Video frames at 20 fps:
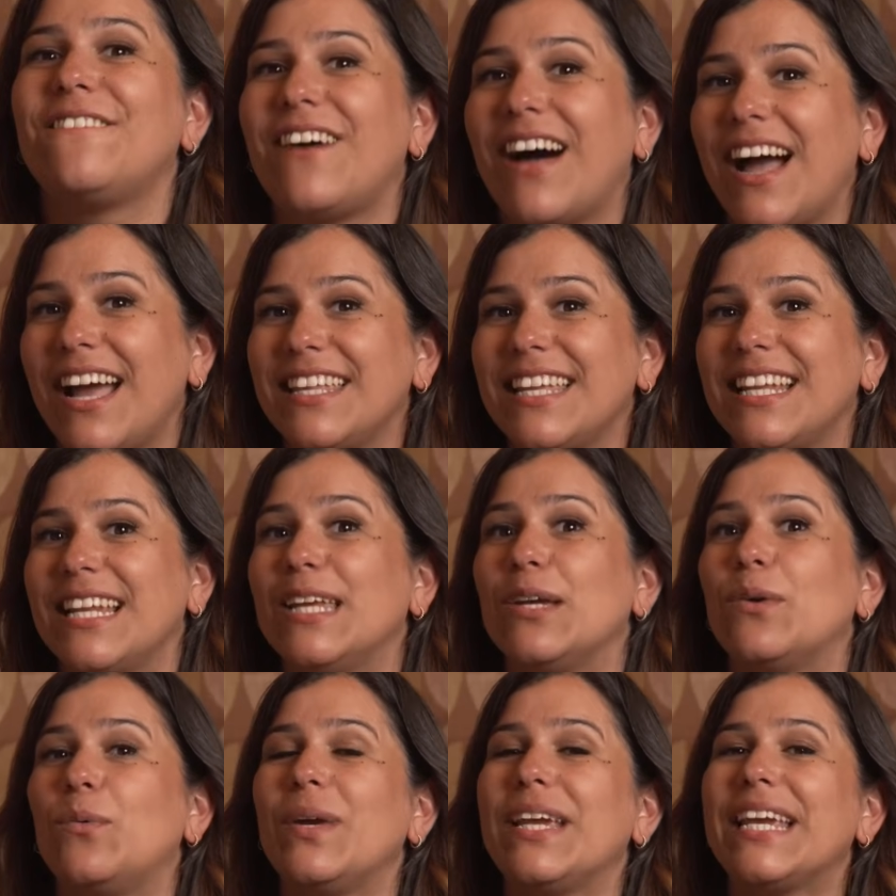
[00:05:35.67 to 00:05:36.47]

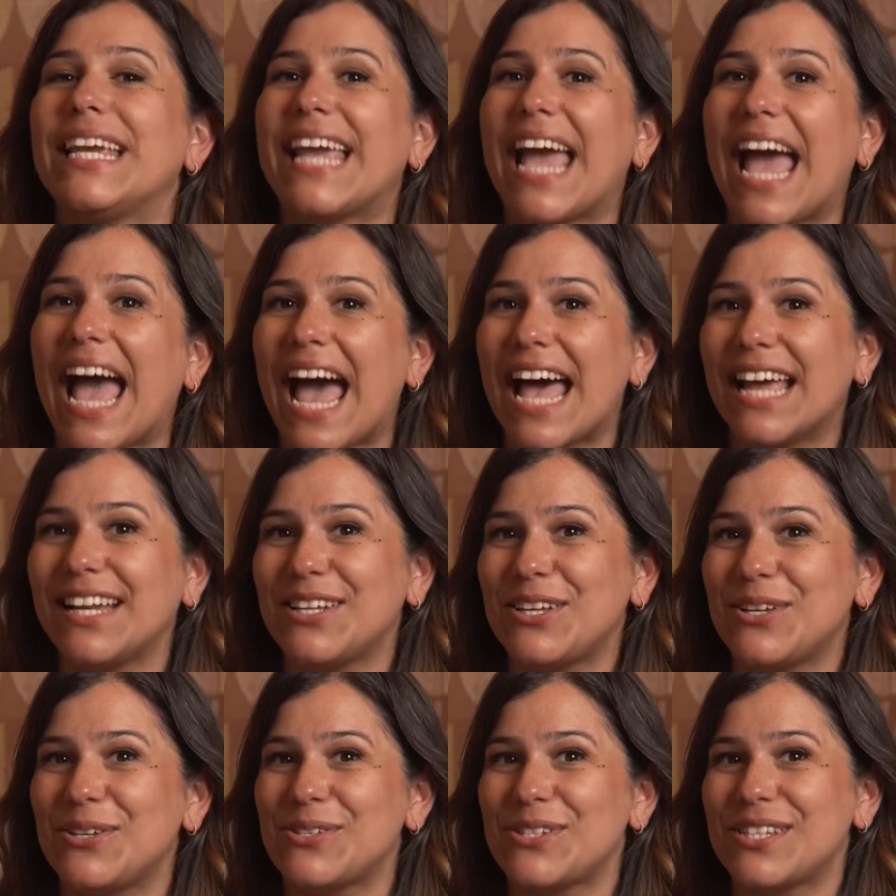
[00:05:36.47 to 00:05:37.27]
Finally, we
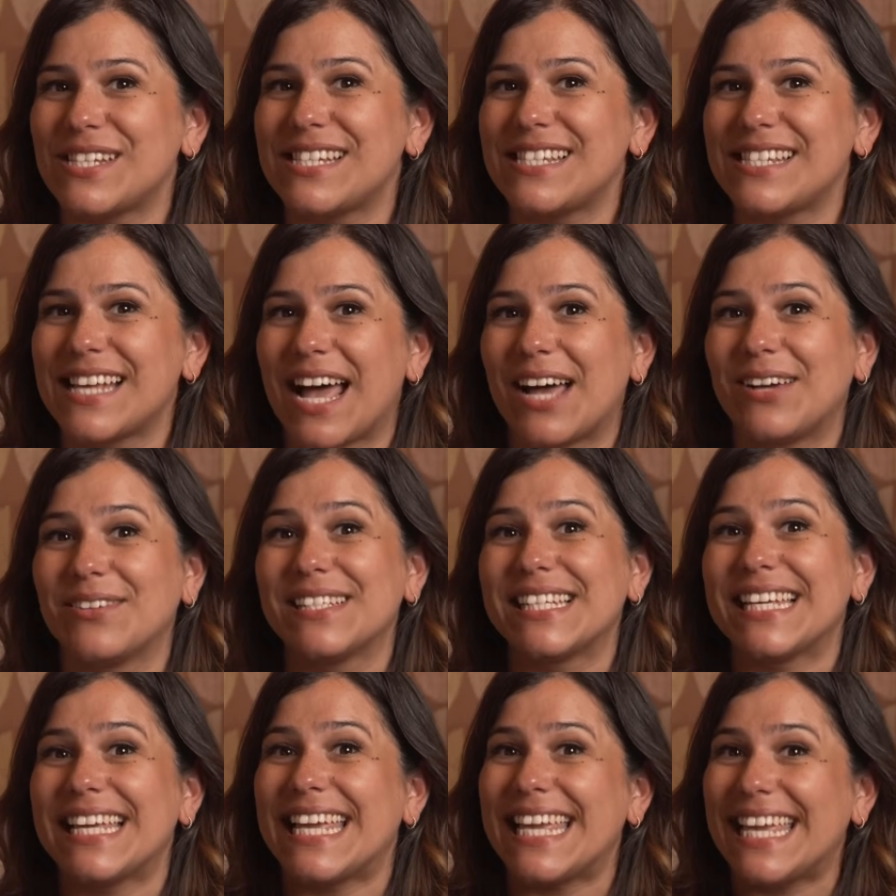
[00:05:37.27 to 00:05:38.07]
can use the
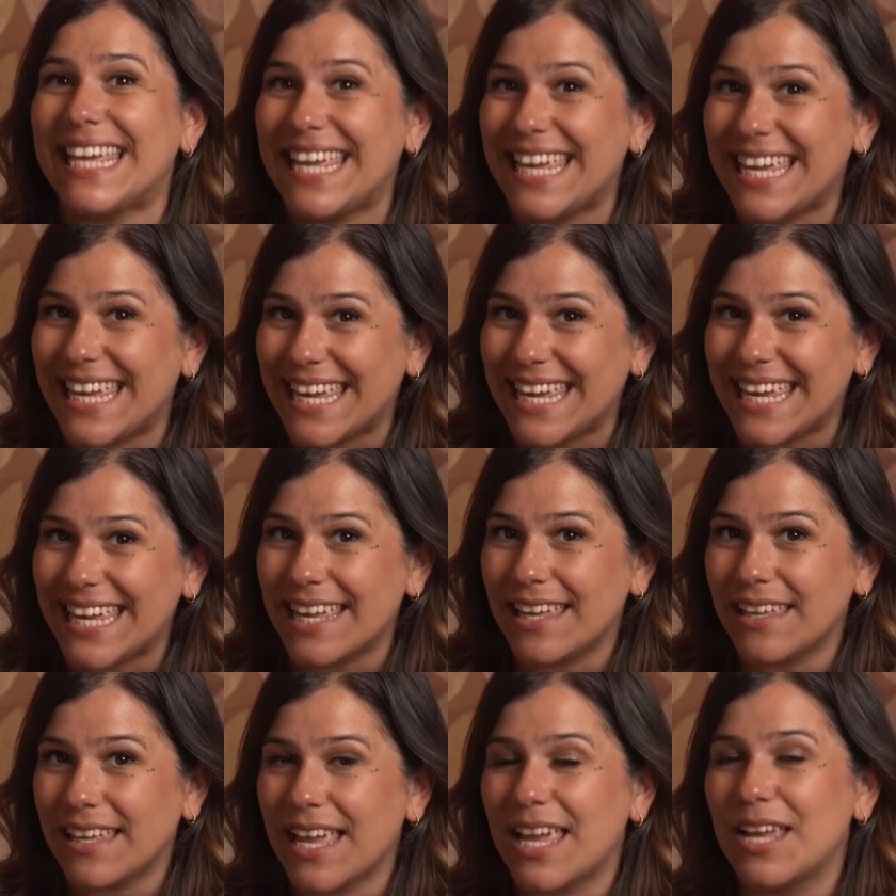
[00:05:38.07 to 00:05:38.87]
sound
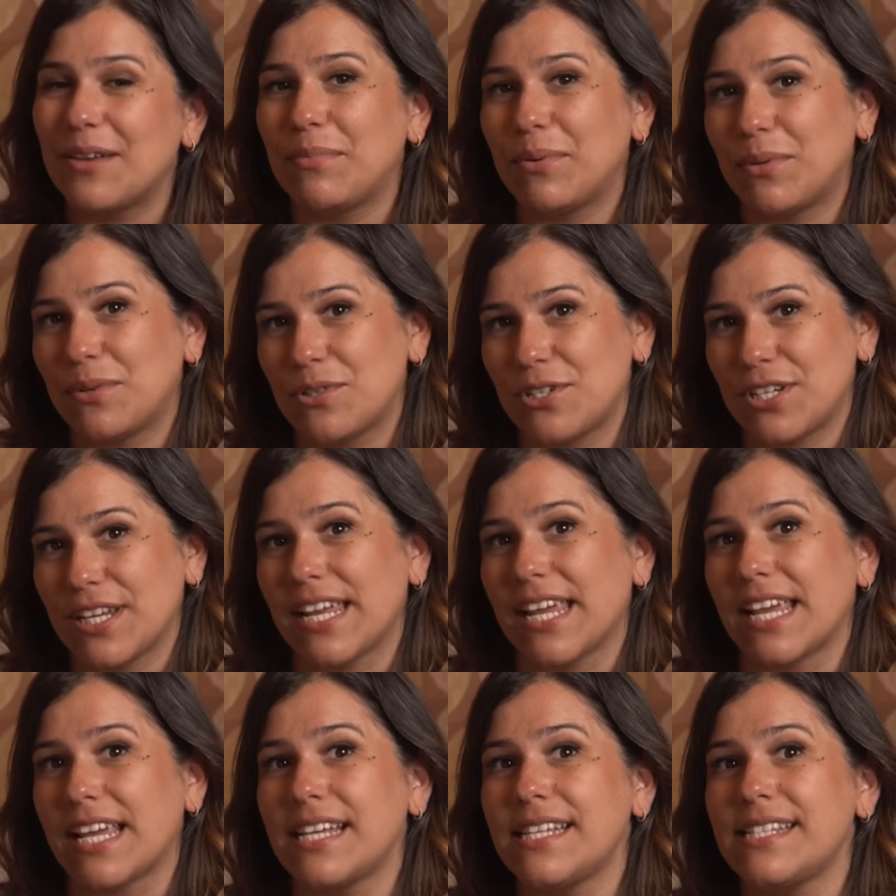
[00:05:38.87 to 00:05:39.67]
E in
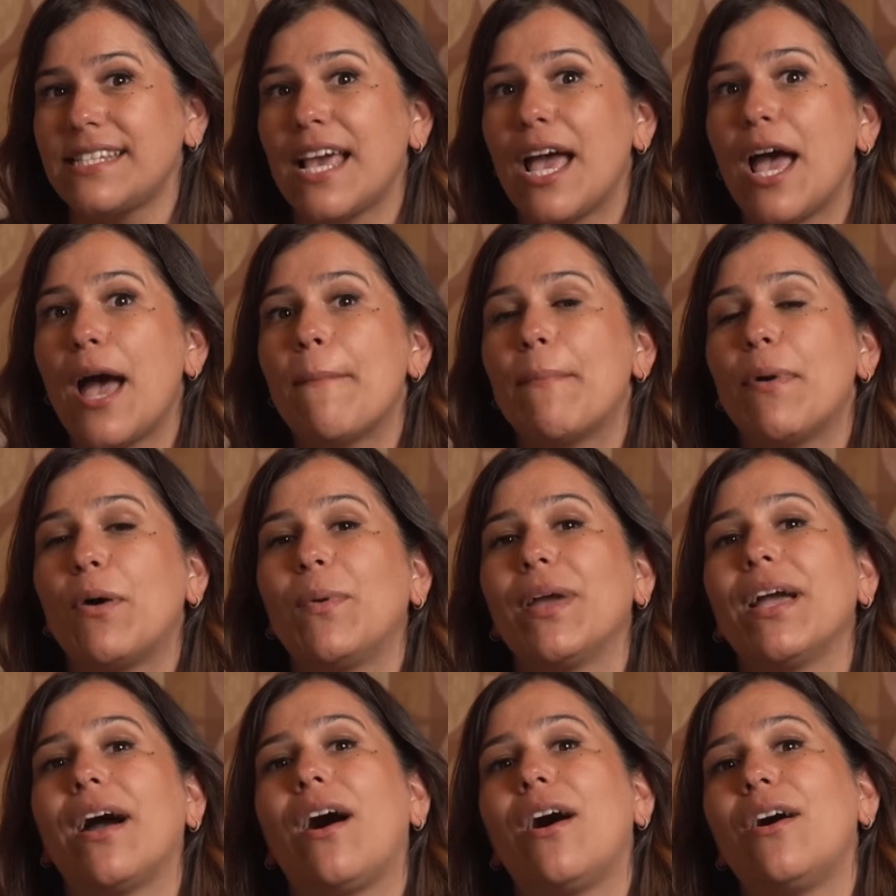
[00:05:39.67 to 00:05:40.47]
Portuguese, but
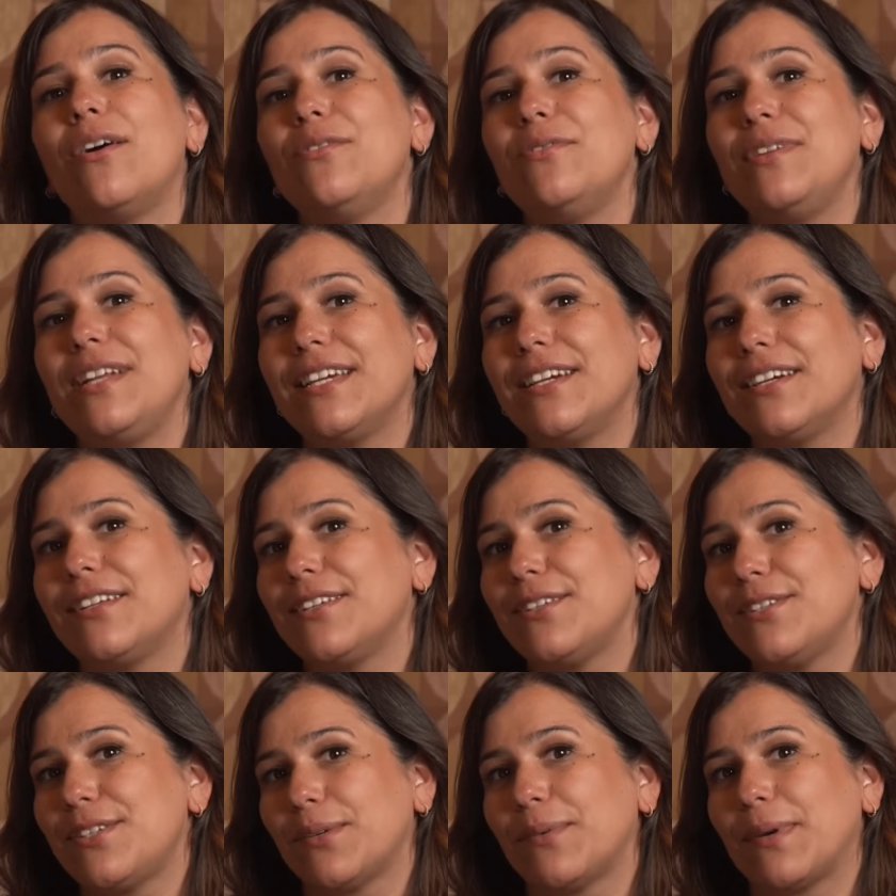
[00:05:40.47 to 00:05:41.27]
we're only going
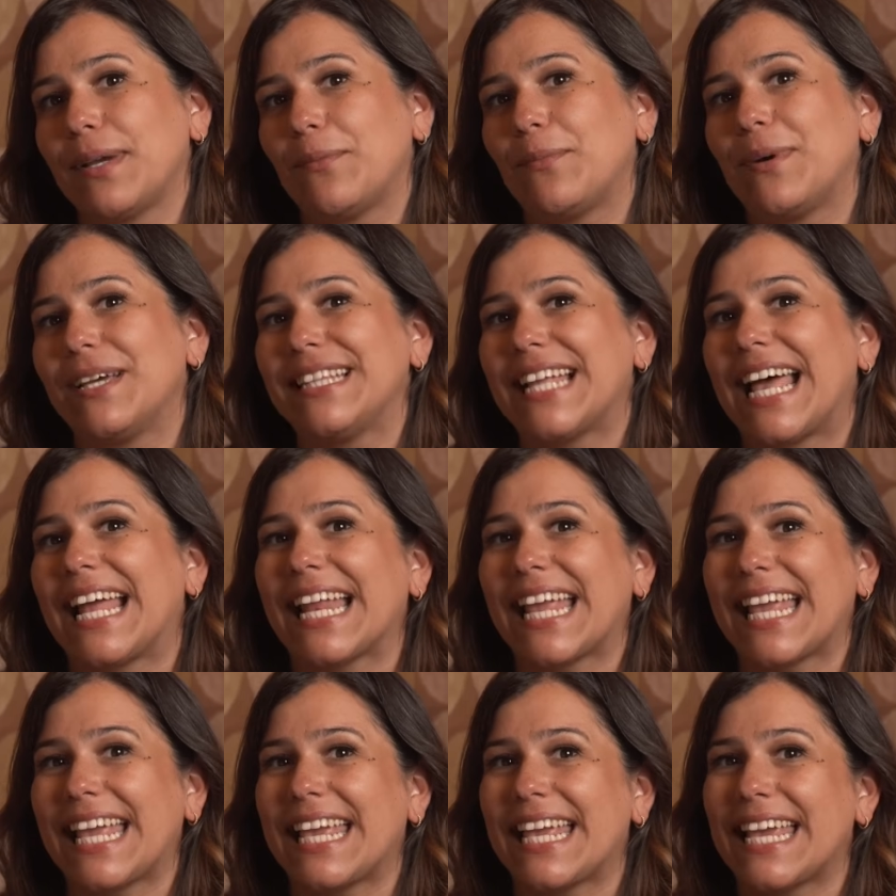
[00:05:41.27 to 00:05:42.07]
to do it when
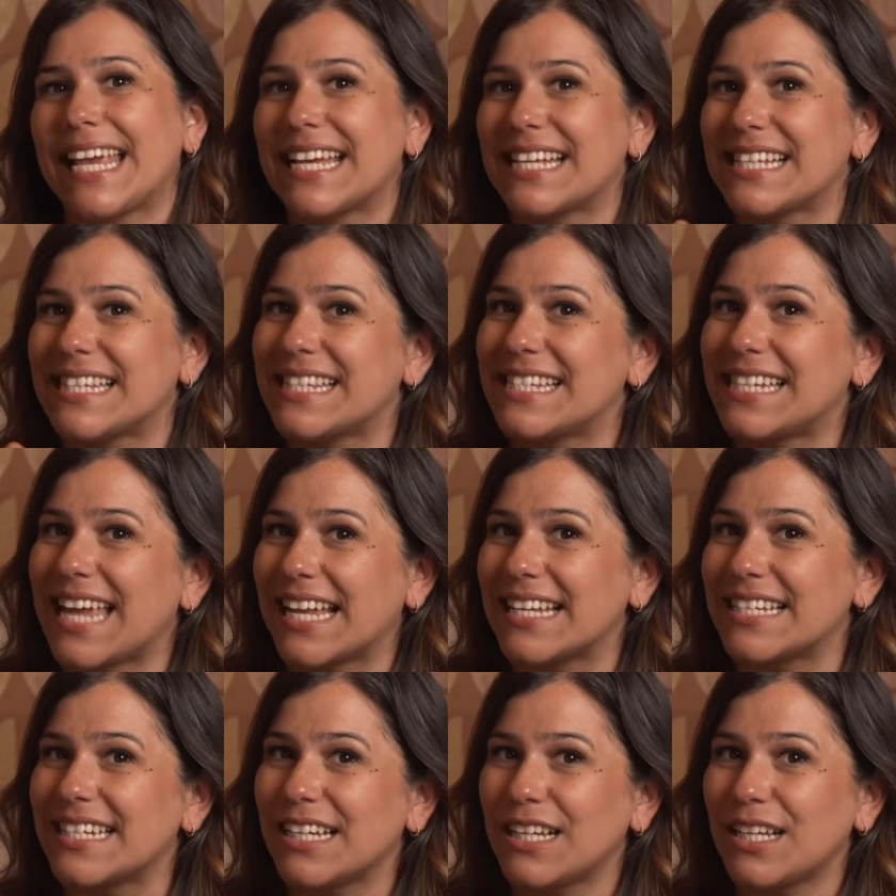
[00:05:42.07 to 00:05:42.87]
that E is
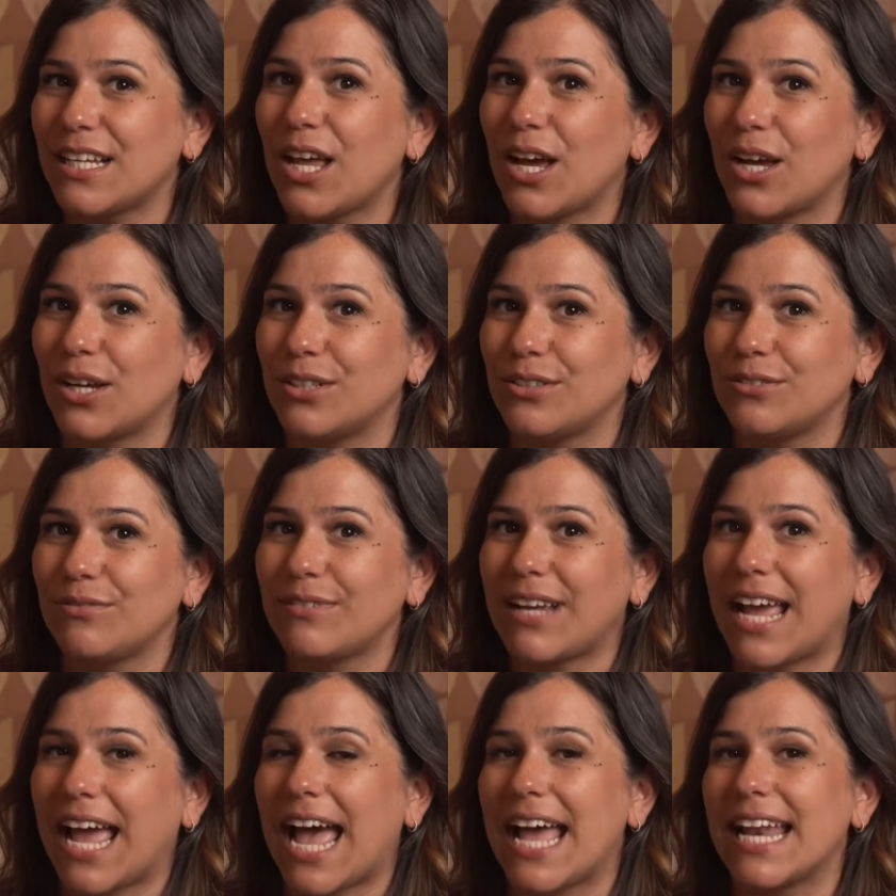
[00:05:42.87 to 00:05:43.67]
standing alone
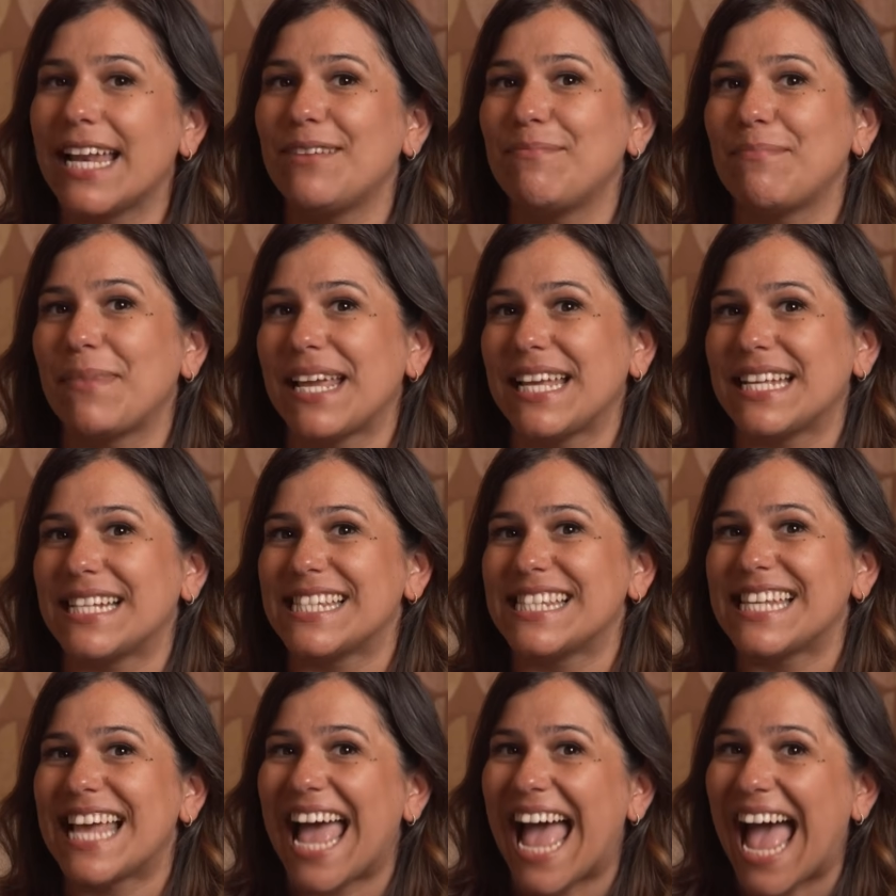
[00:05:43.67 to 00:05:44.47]
and it
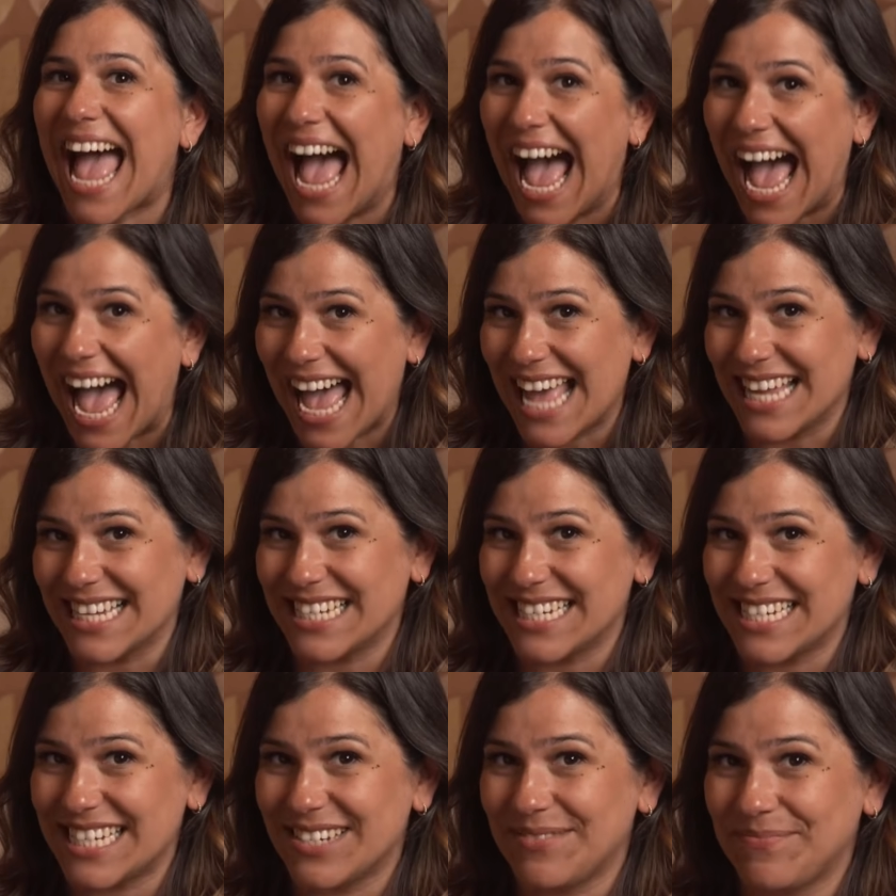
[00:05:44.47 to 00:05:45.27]
means
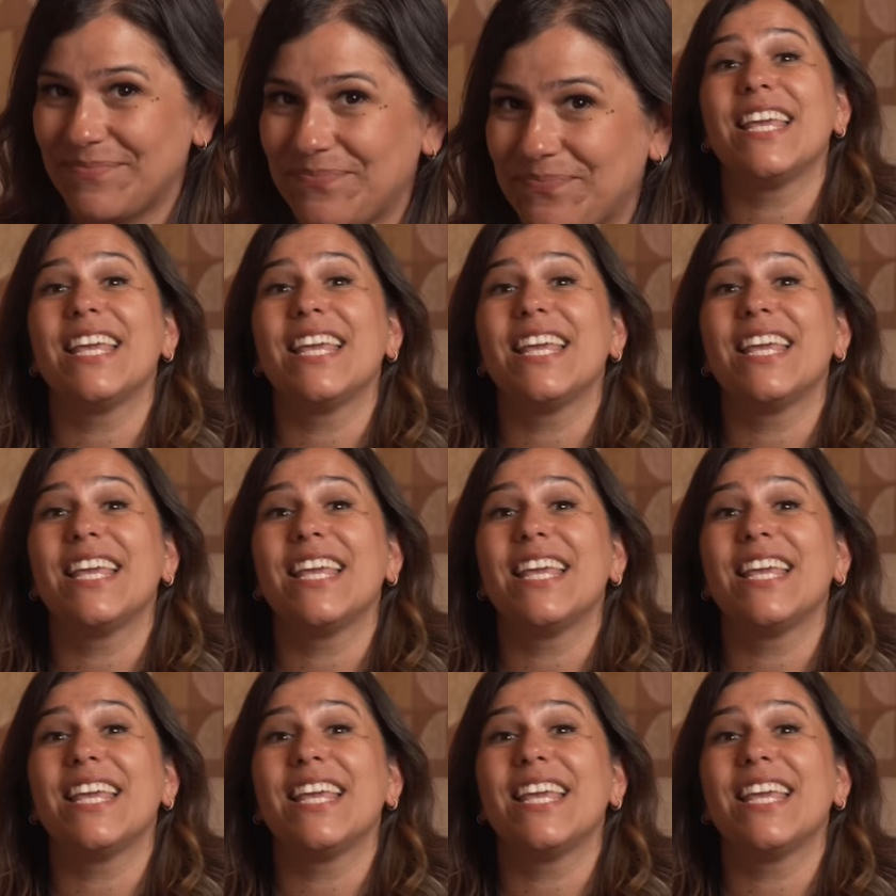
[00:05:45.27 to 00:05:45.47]
and.